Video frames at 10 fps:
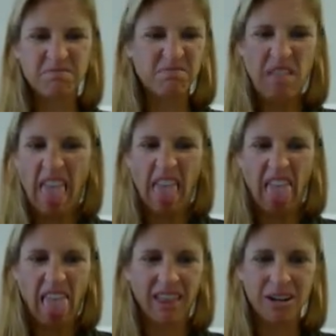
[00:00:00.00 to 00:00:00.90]
Bleh.
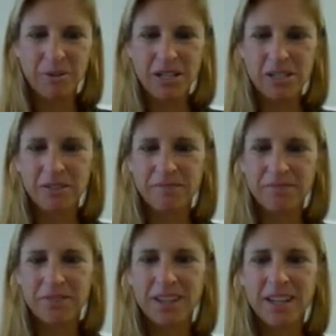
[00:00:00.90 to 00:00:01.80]
I don't want to.
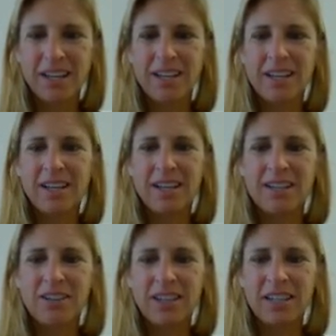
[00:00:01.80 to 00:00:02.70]

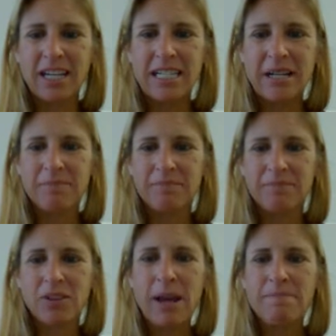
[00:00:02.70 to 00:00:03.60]
You get the idea.
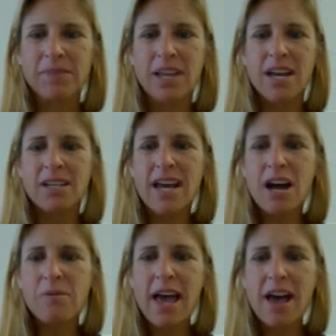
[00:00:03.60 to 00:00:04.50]
Okay, now
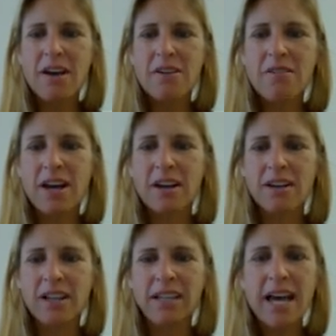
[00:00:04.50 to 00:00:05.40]
we have
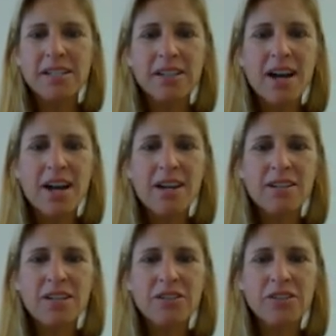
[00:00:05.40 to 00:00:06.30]
a last kind
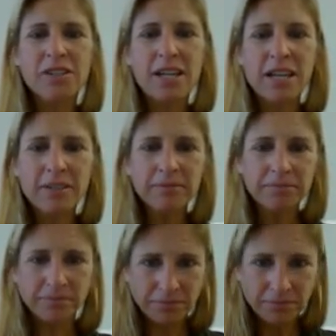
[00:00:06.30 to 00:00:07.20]
that you'll see,
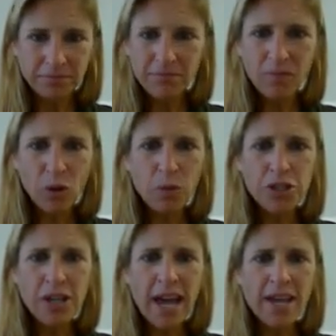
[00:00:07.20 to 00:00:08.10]

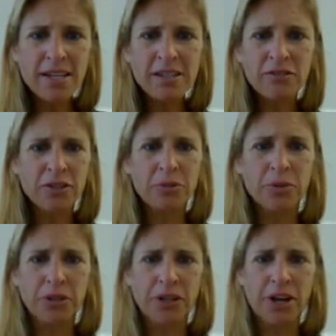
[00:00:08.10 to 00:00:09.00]
which isn't real
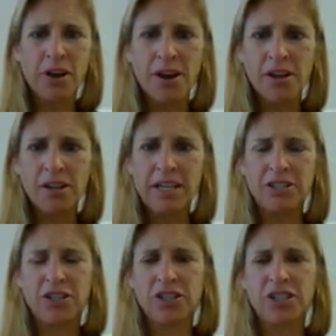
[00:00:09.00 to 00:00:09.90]
world at all. It's
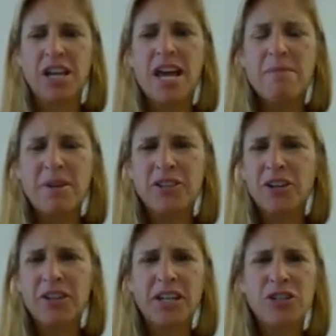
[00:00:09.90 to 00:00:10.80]
just based
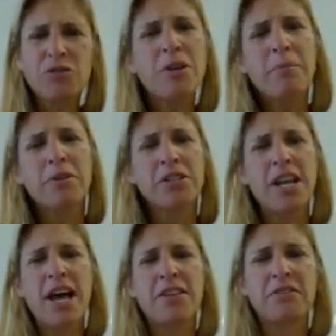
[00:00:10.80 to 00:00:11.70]
on like 2 numbers and
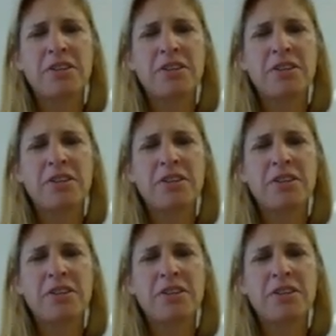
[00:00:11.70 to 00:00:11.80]
how they